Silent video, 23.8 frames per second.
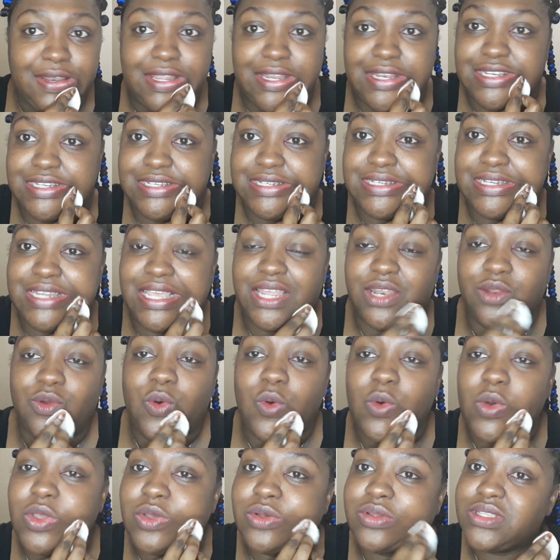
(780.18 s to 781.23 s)
and
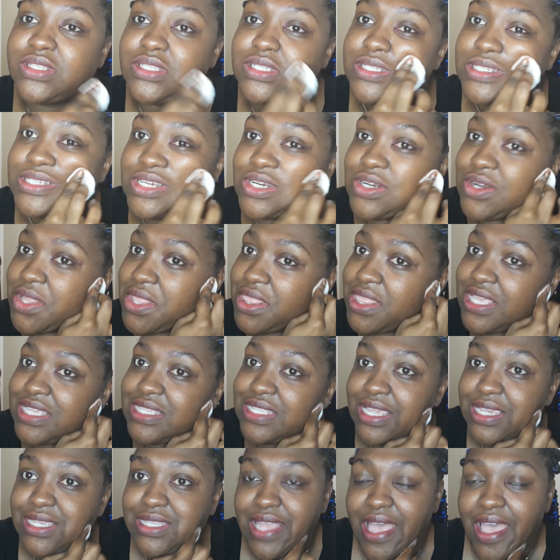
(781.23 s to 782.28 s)
oils and dirt and things
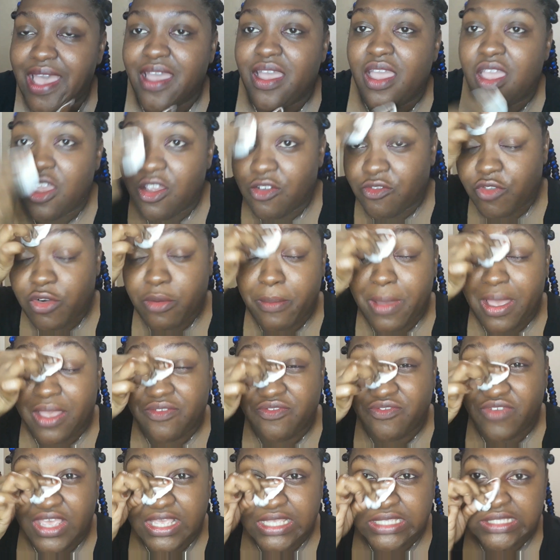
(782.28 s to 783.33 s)
like that for my
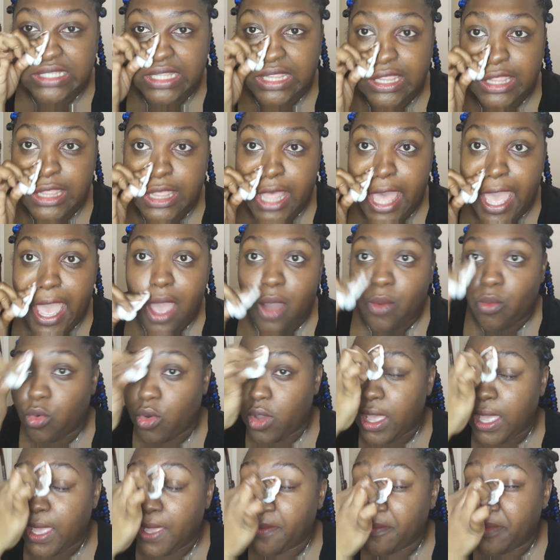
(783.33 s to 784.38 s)
face, that will
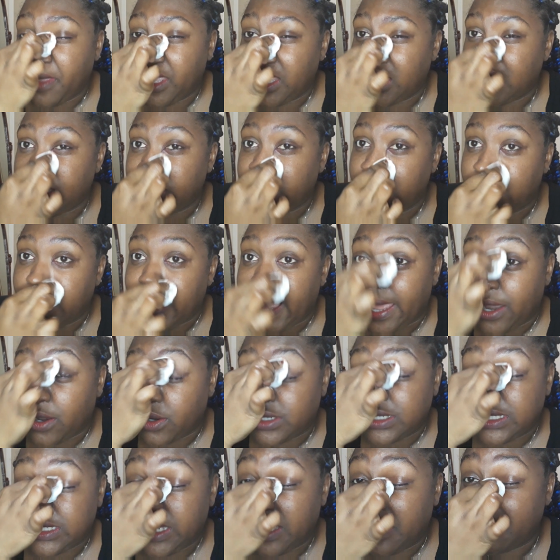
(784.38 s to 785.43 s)
come in the latter
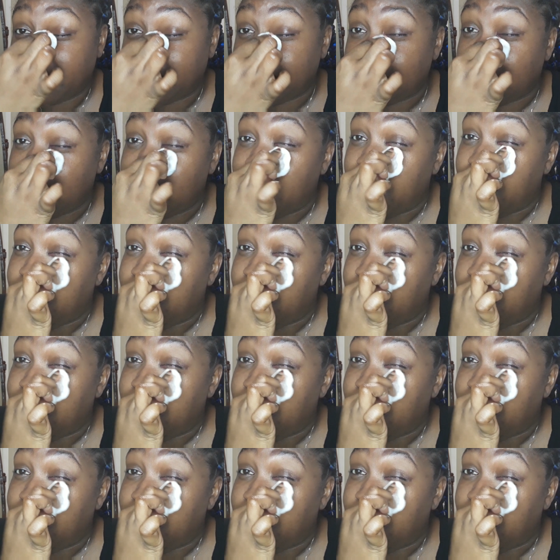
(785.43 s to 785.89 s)
steps